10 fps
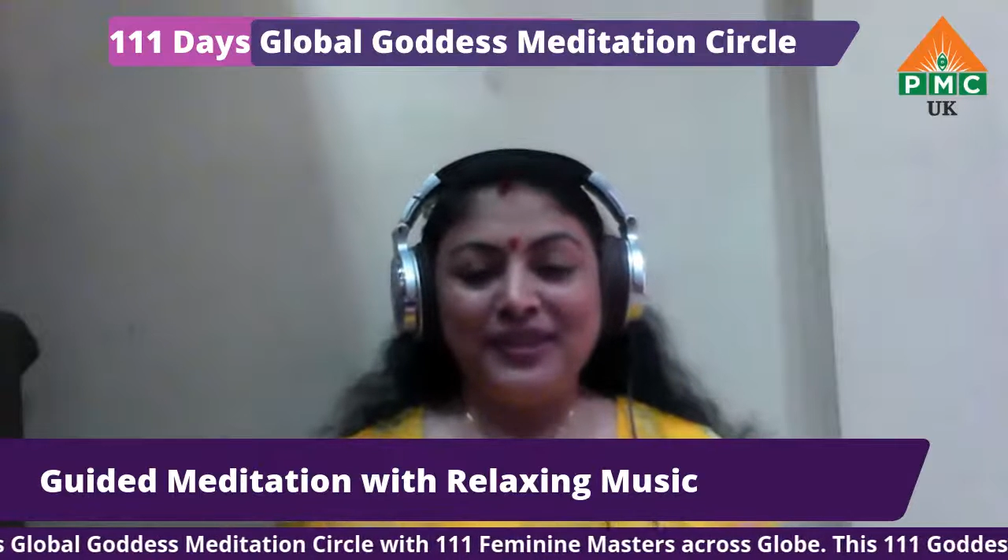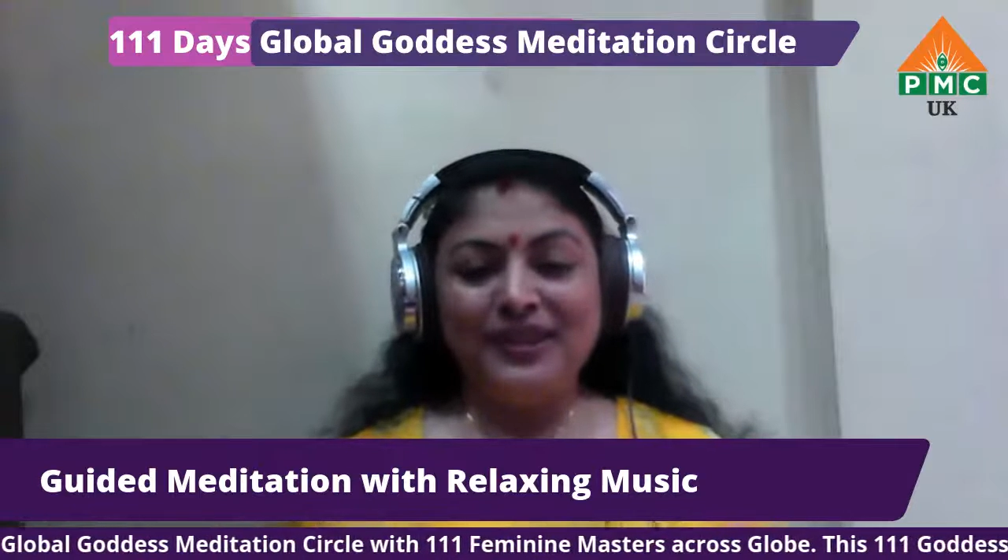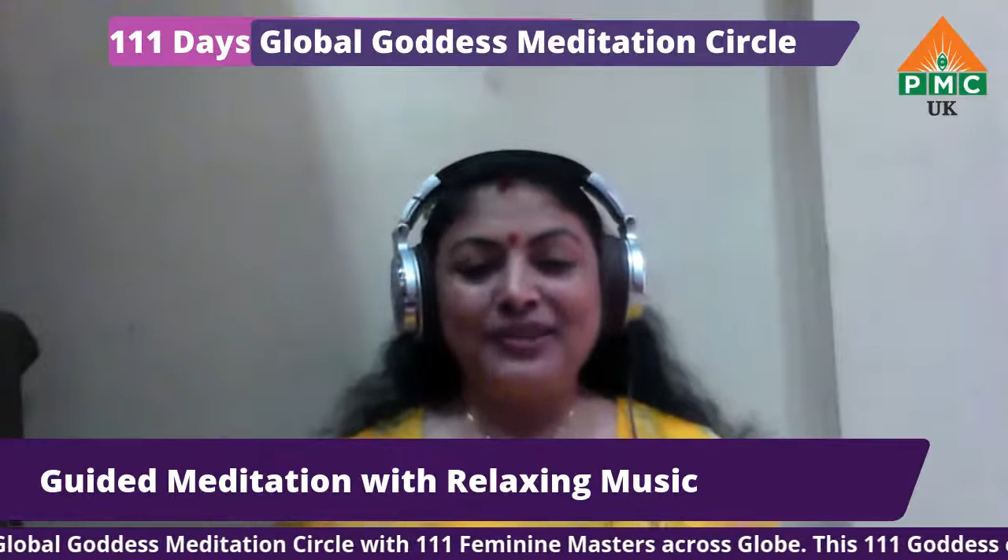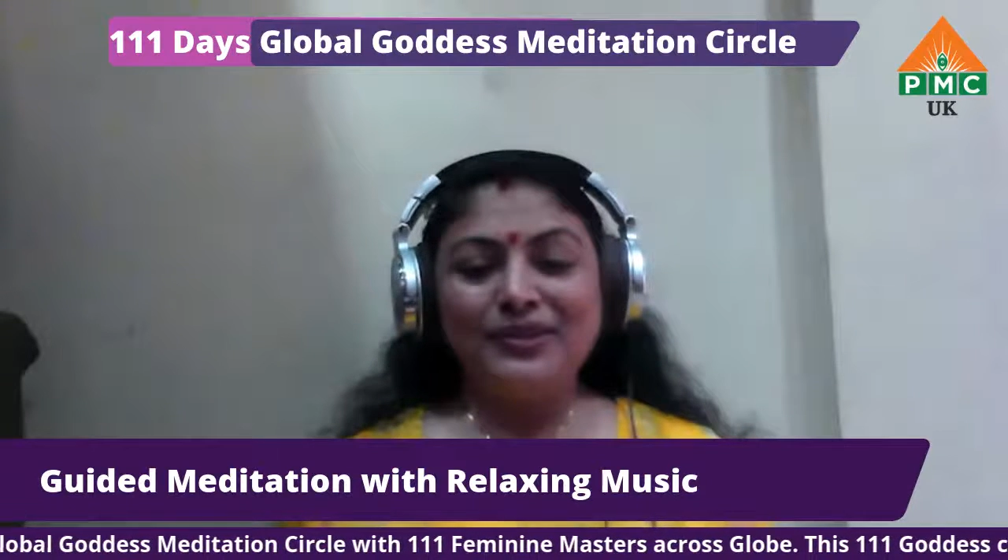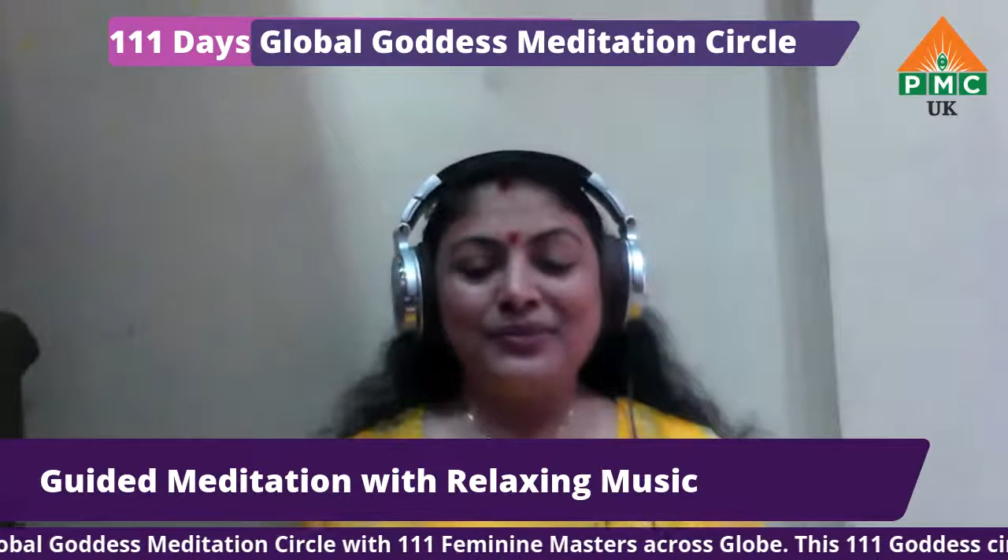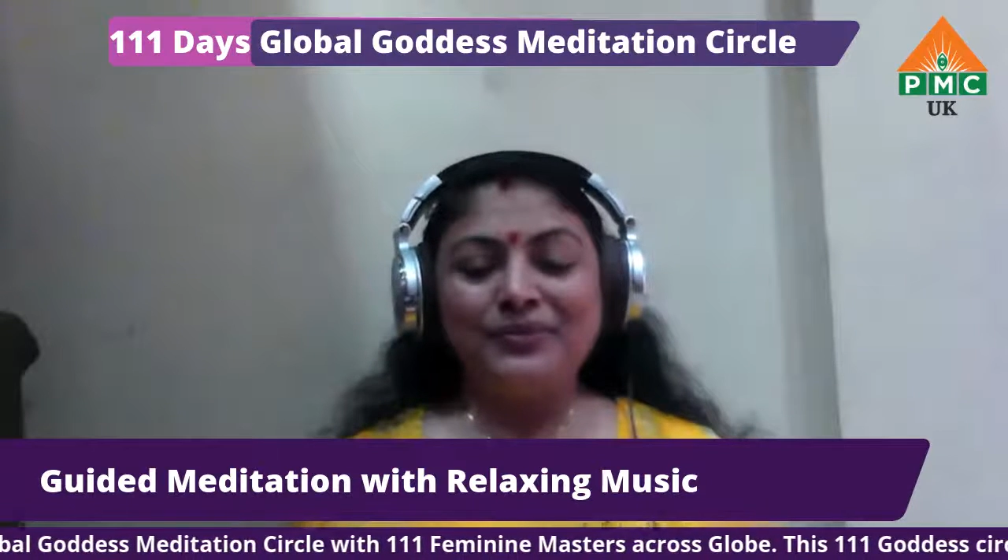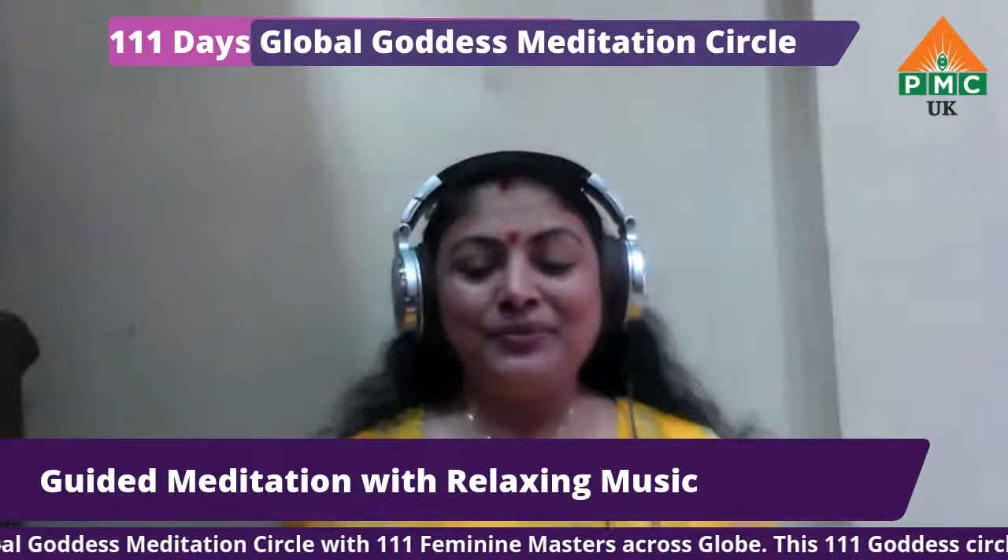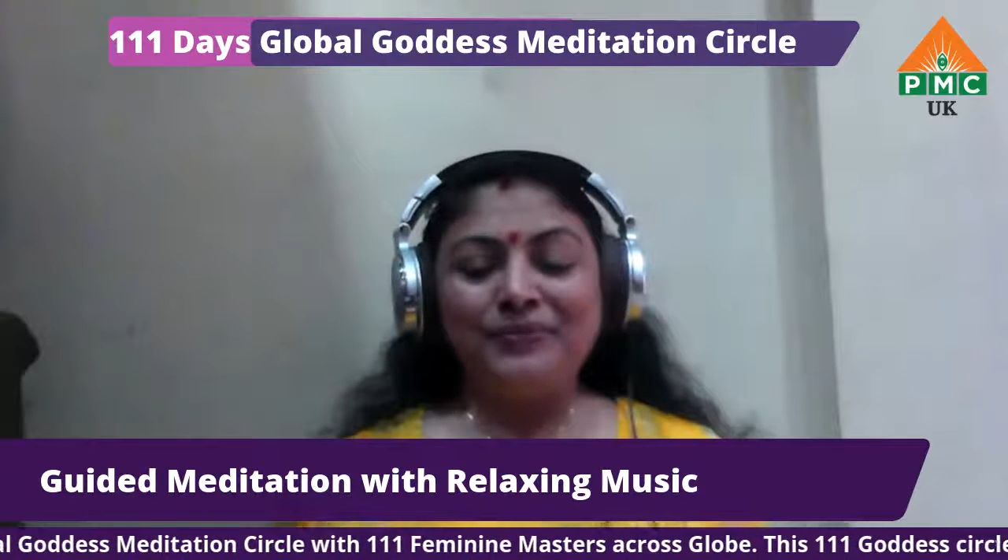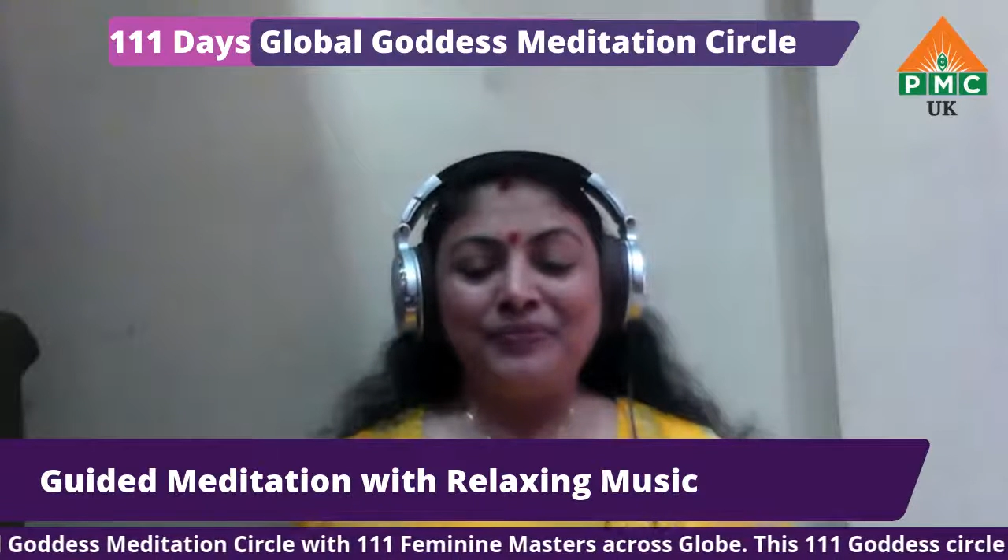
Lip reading: into